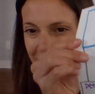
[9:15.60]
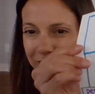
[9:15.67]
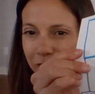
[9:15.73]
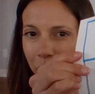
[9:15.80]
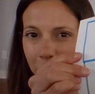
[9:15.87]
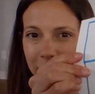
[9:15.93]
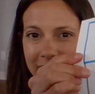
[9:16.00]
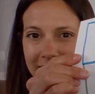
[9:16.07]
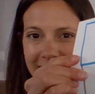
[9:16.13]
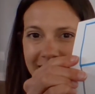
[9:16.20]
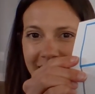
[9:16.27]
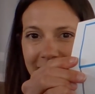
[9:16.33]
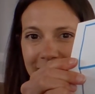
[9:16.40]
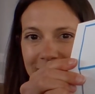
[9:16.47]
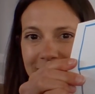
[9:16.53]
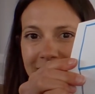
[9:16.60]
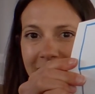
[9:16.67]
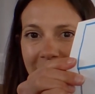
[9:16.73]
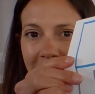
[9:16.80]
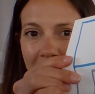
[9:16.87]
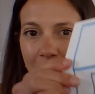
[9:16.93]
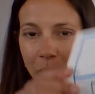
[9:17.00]
four details
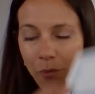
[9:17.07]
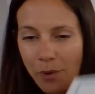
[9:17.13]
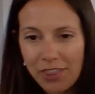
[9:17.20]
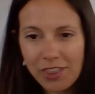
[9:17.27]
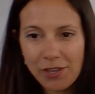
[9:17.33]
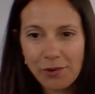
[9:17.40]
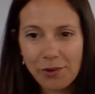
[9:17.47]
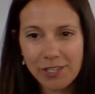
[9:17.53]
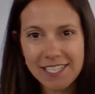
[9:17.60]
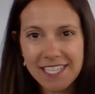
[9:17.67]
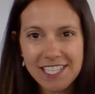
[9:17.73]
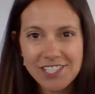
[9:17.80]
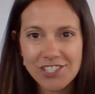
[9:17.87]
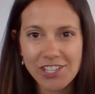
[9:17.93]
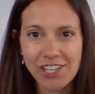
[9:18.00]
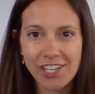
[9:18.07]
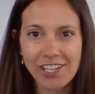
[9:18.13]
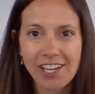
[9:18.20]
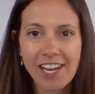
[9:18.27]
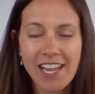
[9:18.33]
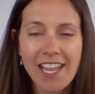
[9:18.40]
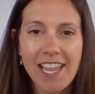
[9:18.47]
with your
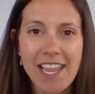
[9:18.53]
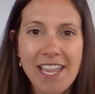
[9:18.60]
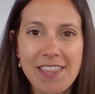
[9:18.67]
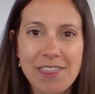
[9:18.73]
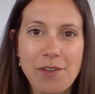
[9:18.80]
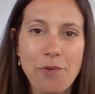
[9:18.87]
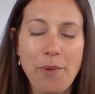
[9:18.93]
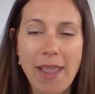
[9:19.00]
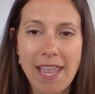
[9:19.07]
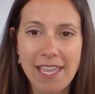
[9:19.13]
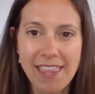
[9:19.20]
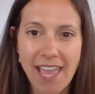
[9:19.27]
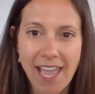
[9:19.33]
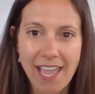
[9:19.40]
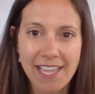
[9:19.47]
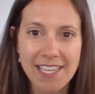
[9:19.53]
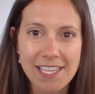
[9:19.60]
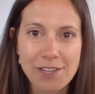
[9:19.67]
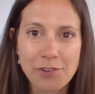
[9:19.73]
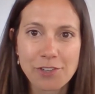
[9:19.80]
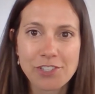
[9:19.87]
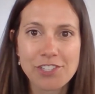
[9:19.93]
teacher in the way that
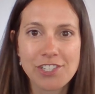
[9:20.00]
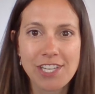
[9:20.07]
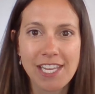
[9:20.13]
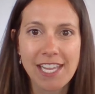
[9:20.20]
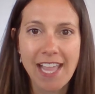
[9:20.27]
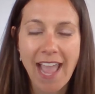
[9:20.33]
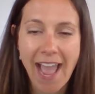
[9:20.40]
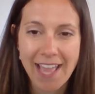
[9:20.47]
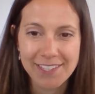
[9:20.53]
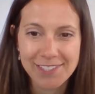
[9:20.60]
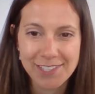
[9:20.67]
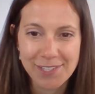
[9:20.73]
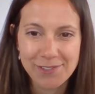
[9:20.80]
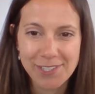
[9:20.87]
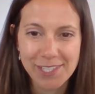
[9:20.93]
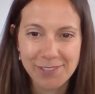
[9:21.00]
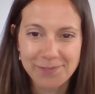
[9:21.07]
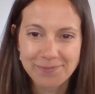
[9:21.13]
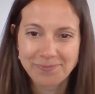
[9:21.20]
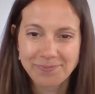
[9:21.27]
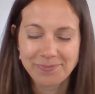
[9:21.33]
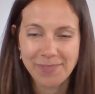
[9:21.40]
he or she asked you to.
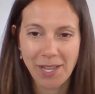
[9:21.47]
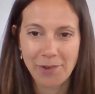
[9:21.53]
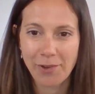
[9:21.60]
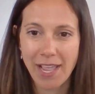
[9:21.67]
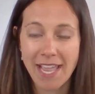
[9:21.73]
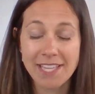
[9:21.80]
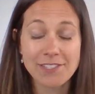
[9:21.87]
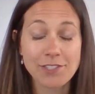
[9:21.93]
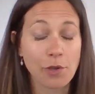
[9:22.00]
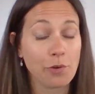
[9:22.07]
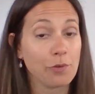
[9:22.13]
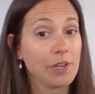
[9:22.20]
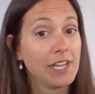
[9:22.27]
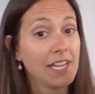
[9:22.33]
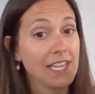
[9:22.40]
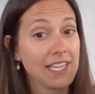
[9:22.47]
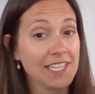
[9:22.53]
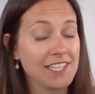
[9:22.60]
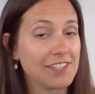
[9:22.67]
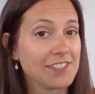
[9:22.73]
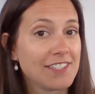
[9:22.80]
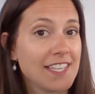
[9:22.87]
Okay, so
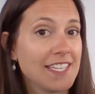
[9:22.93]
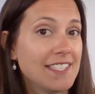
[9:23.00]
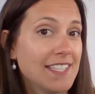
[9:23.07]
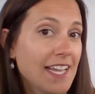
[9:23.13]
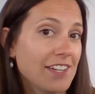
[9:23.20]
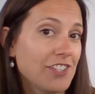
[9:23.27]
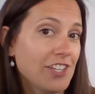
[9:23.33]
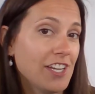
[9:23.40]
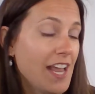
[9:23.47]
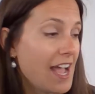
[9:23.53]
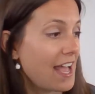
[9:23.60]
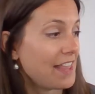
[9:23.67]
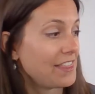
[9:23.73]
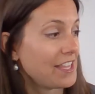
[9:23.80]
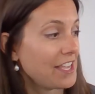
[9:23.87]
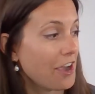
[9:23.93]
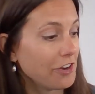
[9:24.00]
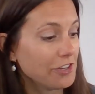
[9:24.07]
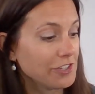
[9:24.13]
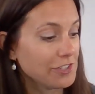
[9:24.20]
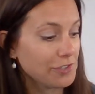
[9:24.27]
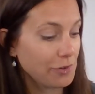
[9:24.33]
here's the section on the
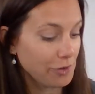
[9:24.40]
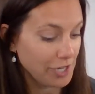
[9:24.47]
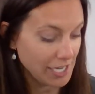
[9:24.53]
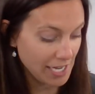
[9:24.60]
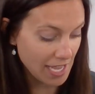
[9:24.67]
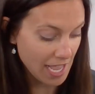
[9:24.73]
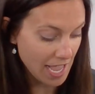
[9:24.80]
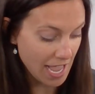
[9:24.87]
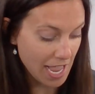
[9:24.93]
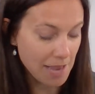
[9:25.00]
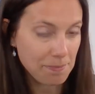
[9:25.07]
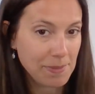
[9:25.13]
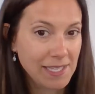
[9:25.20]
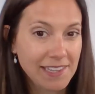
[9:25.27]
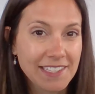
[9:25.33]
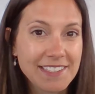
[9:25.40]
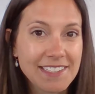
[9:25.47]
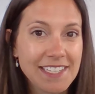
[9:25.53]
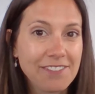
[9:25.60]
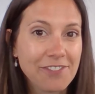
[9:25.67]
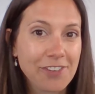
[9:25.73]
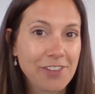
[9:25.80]
understory and be
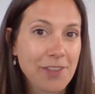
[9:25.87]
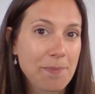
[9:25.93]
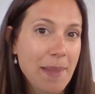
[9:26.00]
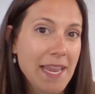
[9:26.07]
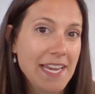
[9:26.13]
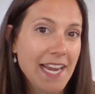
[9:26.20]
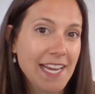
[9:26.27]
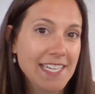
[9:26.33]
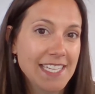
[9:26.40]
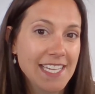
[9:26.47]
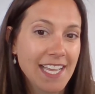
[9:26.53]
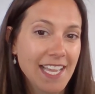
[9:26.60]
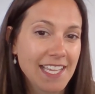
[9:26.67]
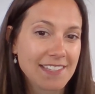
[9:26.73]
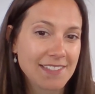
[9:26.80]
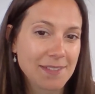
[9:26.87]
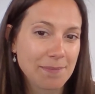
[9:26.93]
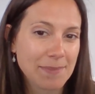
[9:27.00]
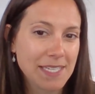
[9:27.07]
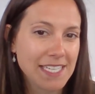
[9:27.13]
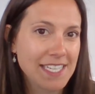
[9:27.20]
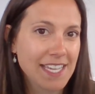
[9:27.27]
listening for the main idea and
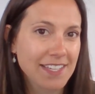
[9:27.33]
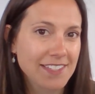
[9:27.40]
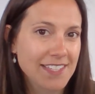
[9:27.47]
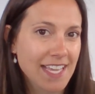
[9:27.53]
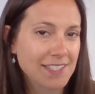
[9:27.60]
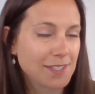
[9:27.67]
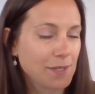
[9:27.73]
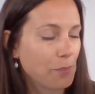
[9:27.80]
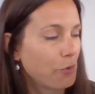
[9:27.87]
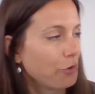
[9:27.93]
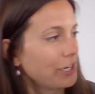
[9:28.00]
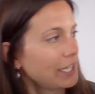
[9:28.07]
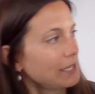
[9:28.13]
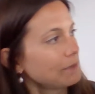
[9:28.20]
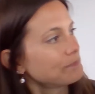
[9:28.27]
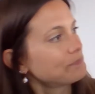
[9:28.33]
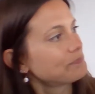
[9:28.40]
some details that support it.